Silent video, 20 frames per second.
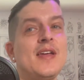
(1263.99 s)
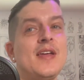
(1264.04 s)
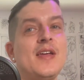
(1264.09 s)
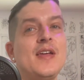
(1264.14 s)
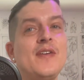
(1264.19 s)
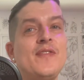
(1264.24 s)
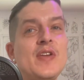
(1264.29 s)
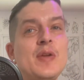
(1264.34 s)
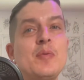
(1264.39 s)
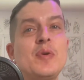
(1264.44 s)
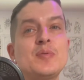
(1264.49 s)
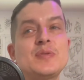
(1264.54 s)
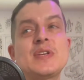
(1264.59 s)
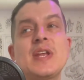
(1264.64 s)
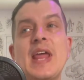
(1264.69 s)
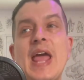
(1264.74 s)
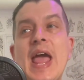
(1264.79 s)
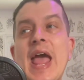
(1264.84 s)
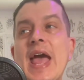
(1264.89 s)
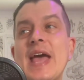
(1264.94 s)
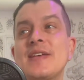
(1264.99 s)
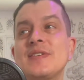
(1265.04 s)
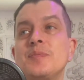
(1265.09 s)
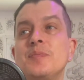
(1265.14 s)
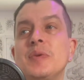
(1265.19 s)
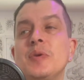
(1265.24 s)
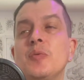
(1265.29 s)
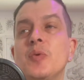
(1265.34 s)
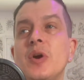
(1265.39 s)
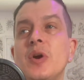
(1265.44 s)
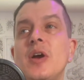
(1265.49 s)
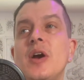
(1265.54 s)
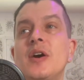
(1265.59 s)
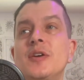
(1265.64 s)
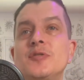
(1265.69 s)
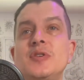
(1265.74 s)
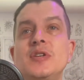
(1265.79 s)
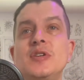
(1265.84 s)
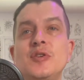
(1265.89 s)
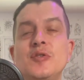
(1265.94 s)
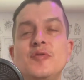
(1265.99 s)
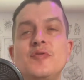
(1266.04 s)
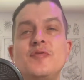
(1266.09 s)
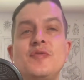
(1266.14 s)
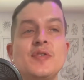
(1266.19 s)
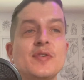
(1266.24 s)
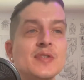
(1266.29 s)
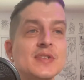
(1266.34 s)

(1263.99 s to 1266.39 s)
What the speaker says: If anyone was going to ask me, what country do you feel